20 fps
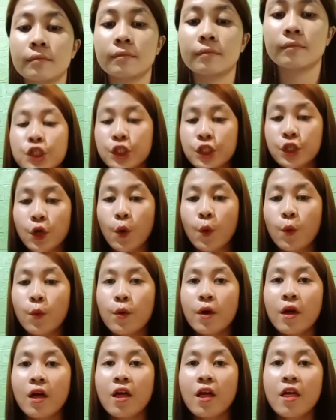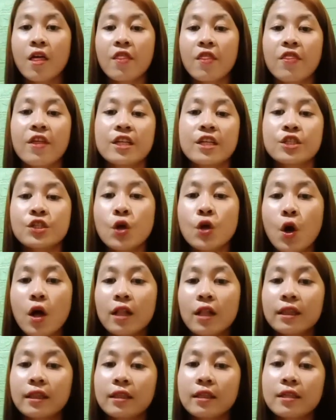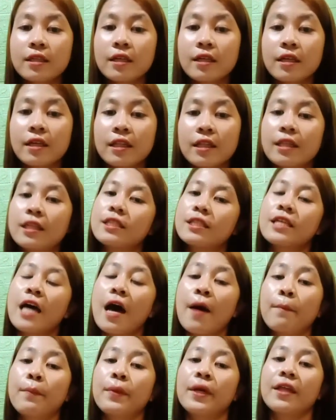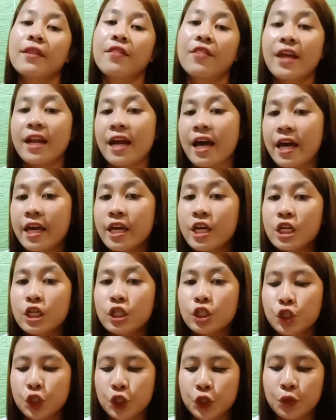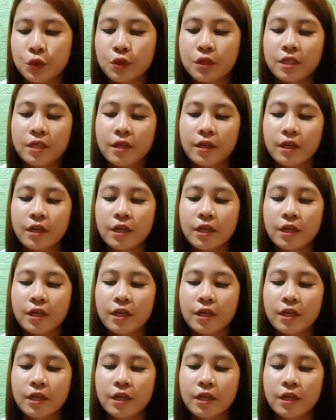So that's all the topic that I choose.